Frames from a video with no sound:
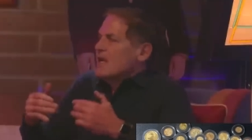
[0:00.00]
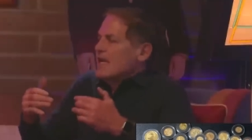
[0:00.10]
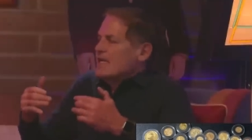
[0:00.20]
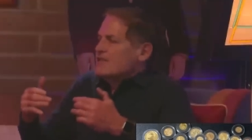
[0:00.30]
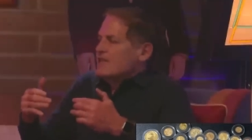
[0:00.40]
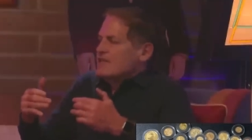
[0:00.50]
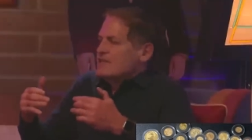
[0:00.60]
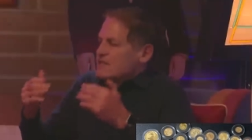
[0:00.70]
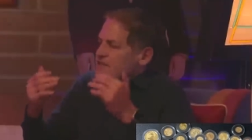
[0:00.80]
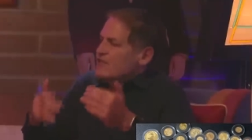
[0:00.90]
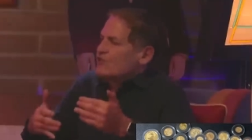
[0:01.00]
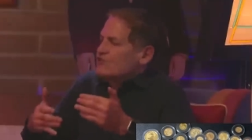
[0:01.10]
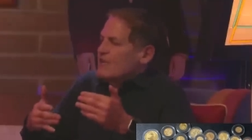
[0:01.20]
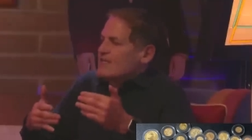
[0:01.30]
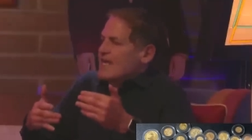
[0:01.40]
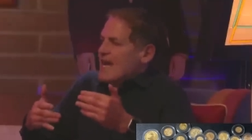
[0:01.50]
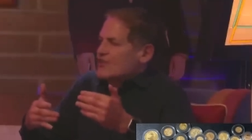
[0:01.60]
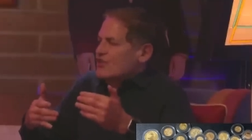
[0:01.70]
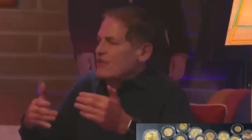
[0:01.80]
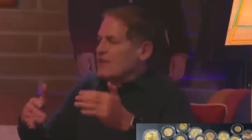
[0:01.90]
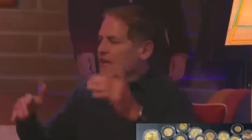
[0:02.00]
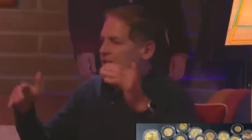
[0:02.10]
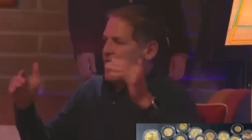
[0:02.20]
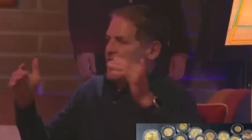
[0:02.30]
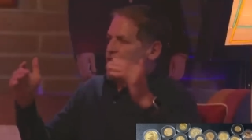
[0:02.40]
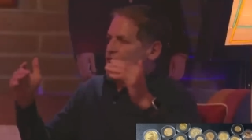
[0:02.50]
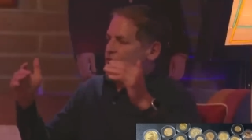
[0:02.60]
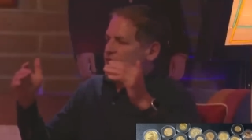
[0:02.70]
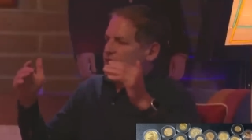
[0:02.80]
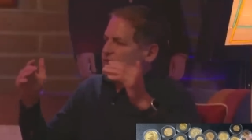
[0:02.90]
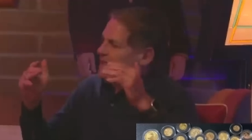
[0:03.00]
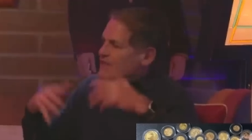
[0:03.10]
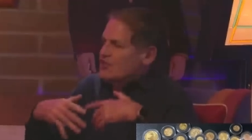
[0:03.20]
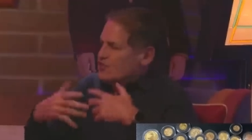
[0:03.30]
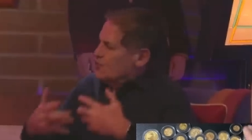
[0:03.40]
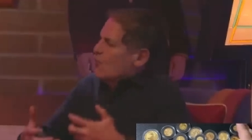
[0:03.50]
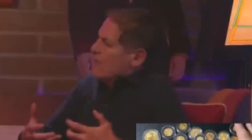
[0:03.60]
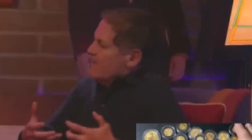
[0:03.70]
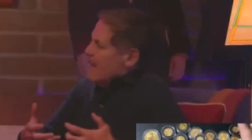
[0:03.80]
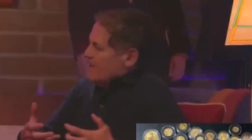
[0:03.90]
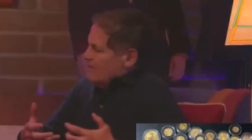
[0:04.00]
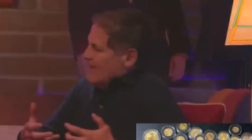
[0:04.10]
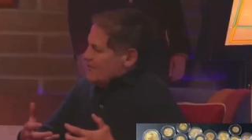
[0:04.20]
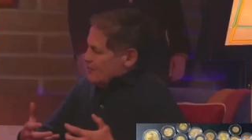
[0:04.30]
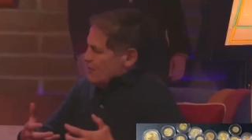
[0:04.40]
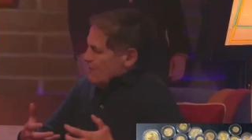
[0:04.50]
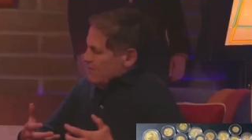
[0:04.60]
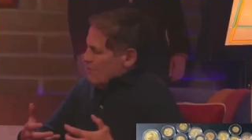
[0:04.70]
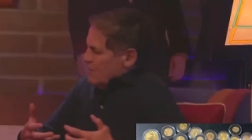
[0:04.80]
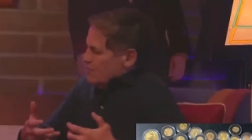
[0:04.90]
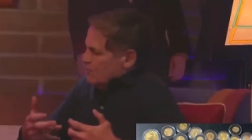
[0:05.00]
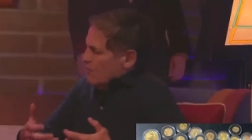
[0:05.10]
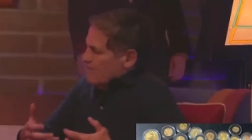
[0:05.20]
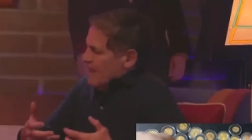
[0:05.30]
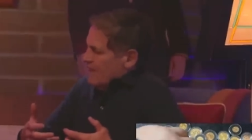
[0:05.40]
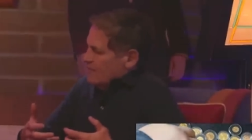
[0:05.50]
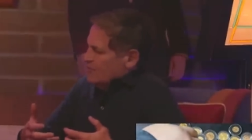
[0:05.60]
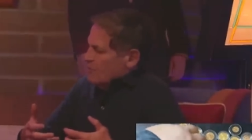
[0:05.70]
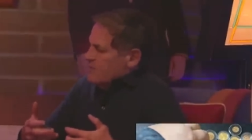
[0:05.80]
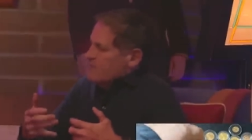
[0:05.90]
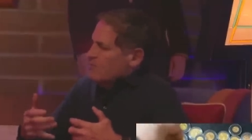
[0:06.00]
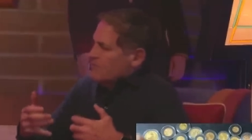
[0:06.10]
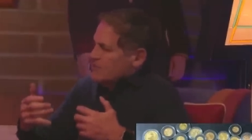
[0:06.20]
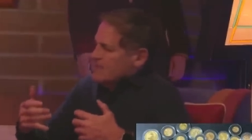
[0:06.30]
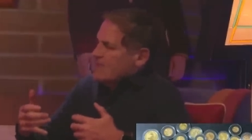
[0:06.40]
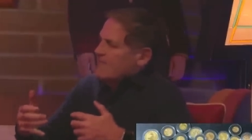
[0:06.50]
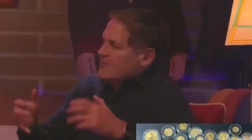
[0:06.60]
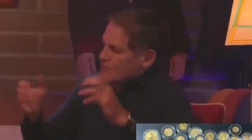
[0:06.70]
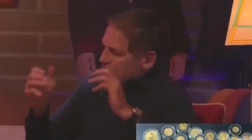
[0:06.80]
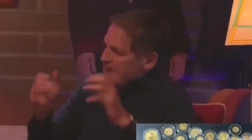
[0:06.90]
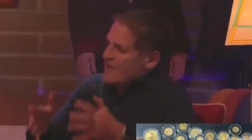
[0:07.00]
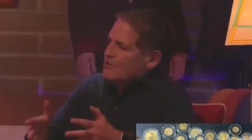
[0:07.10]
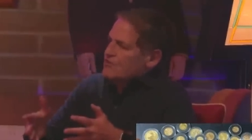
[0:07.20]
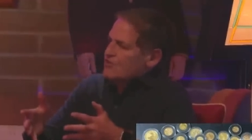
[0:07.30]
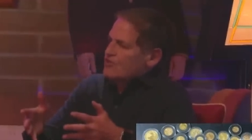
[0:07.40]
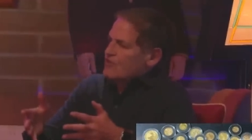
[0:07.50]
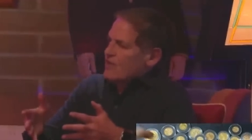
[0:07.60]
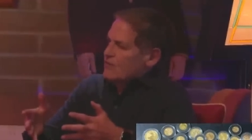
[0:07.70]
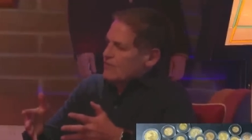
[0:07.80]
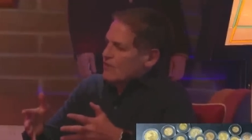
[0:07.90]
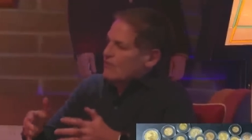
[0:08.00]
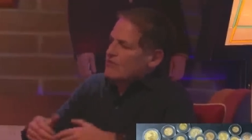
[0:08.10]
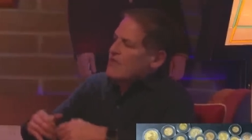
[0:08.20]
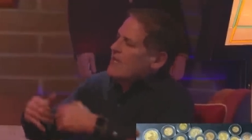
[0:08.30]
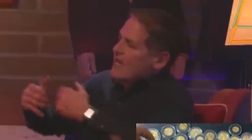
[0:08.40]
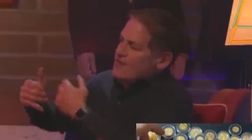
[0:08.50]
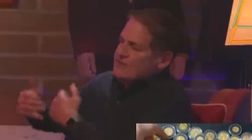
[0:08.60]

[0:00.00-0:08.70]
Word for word: it's it's this digital transaction and it, it's a store of value. That's the term for it, a store of value. So people perceive that there's value associated with gold I, I mean, and there's I,